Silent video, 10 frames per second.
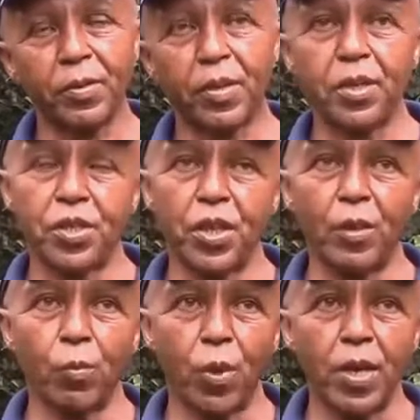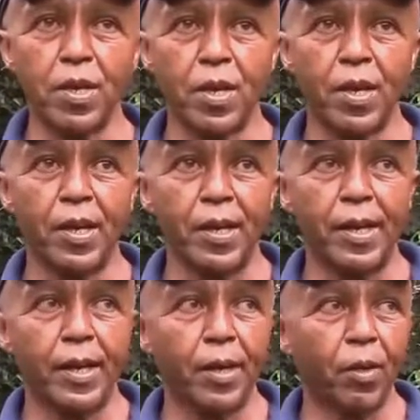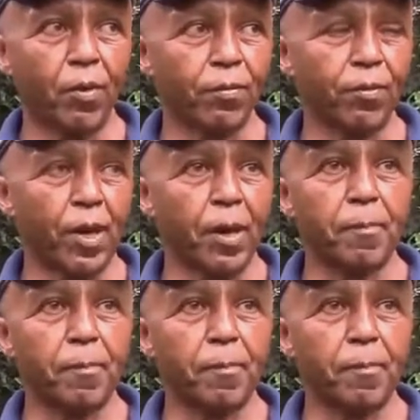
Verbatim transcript: traditional way of